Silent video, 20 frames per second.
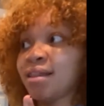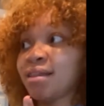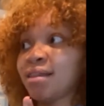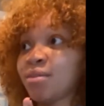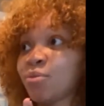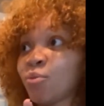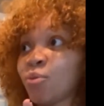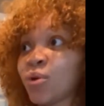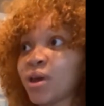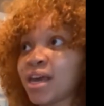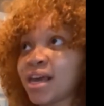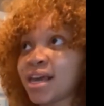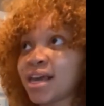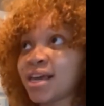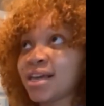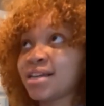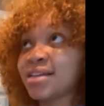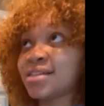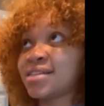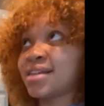
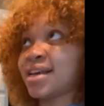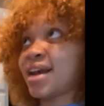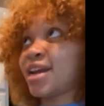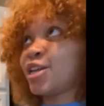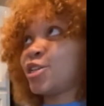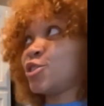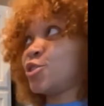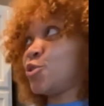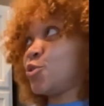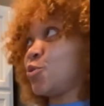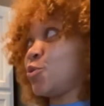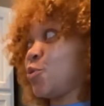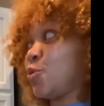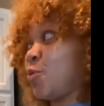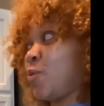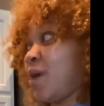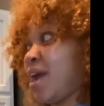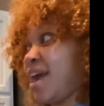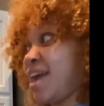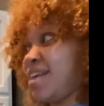we decided to
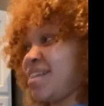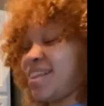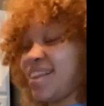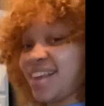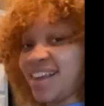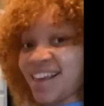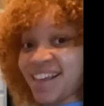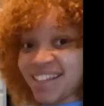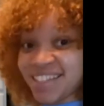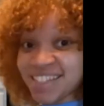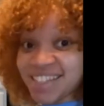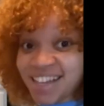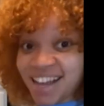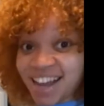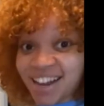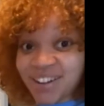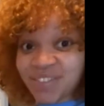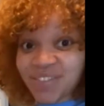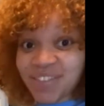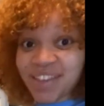paint the
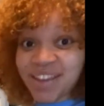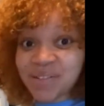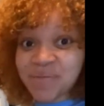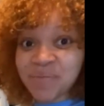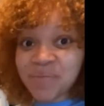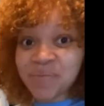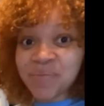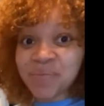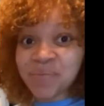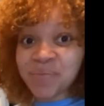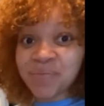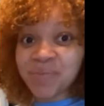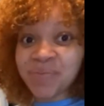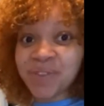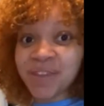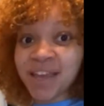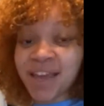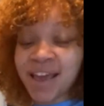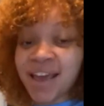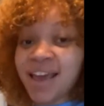inside of them,
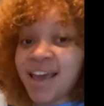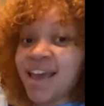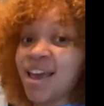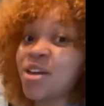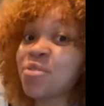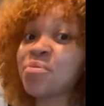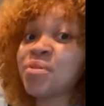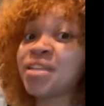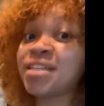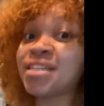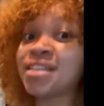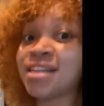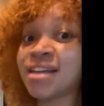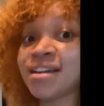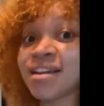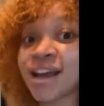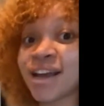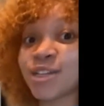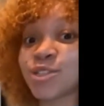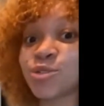and we
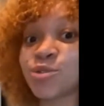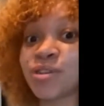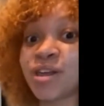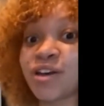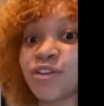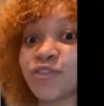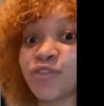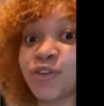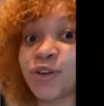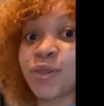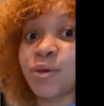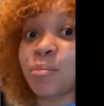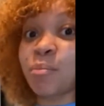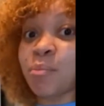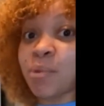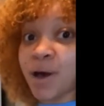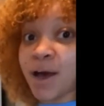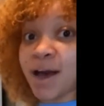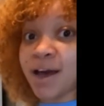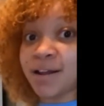did not do that for the
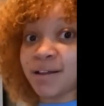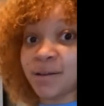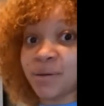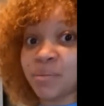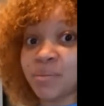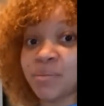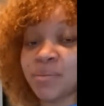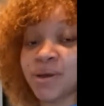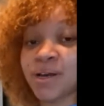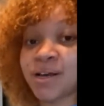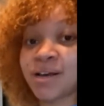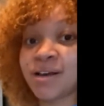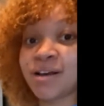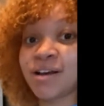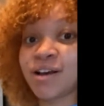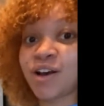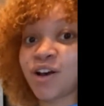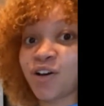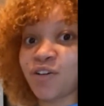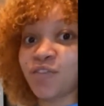bottom
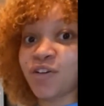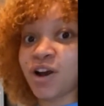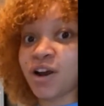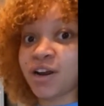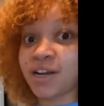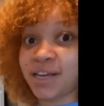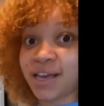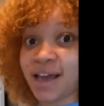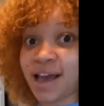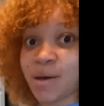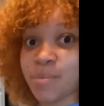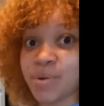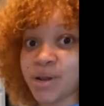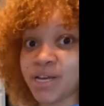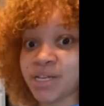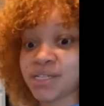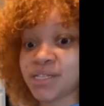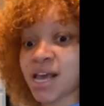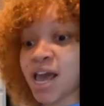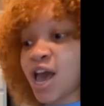of our
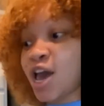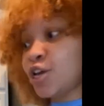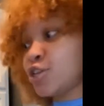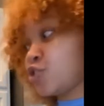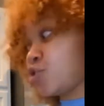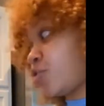cabinets. So